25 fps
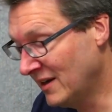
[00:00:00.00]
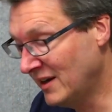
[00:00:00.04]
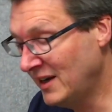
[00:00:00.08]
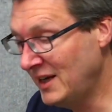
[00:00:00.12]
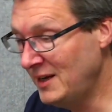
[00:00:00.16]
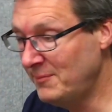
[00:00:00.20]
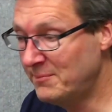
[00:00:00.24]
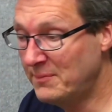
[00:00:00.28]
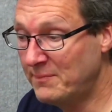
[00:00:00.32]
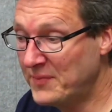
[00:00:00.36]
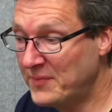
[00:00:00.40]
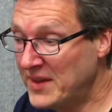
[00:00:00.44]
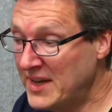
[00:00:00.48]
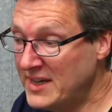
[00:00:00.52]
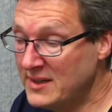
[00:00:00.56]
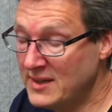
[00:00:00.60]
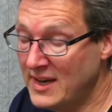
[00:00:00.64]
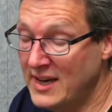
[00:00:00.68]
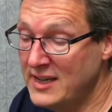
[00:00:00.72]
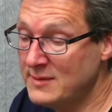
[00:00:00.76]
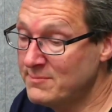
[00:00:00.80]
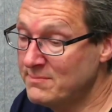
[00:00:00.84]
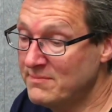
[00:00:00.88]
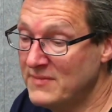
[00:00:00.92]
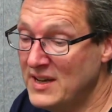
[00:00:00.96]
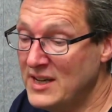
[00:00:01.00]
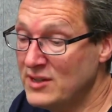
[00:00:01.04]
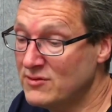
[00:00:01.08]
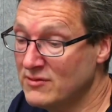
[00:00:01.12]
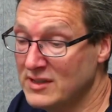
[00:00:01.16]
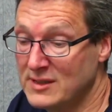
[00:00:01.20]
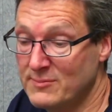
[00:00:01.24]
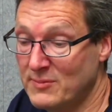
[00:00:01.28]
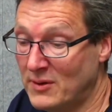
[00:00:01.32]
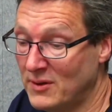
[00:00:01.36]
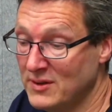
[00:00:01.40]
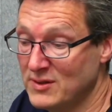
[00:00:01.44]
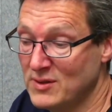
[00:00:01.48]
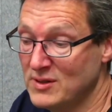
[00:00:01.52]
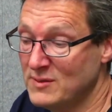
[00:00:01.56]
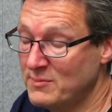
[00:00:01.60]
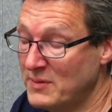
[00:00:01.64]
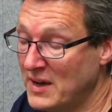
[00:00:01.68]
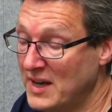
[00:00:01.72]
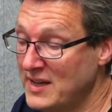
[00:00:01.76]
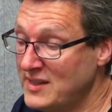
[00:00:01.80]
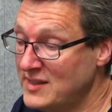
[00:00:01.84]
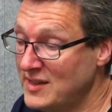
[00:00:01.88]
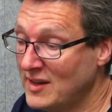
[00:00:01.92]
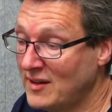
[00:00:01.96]
And his response is
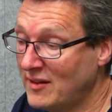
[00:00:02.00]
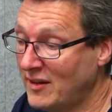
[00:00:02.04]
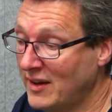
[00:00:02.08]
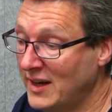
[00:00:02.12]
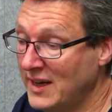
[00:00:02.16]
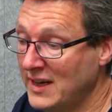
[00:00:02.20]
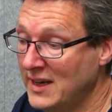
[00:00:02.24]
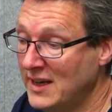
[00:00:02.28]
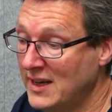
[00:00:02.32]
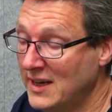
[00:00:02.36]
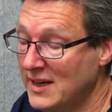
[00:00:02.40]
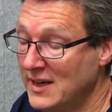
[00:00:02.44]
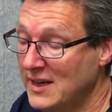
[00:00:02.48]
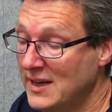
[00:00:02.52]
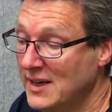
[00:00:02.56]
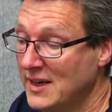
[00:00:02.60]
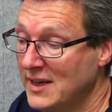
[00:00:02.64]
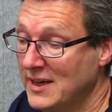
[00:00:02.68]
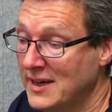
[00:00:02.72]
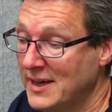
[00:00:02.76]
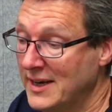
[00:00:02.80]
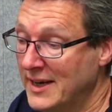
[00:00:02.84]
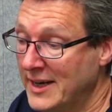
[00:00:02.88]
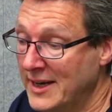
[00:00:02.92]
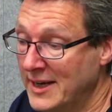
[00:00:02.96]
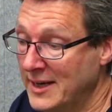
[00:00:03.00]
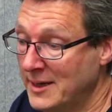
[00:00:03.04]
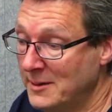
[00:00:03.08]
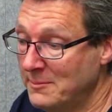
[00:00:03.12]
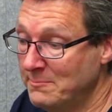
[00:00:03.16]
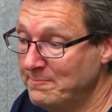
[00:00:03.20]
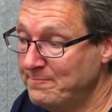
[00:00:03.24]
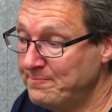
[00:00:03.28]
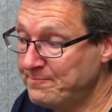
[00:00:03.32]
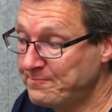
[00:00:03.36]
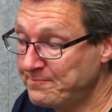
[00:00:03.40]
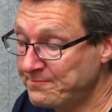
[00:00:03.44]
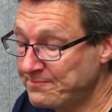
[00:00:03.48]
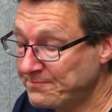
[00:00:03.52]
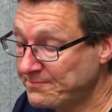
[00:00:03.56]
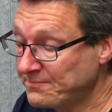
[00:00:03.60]
basically As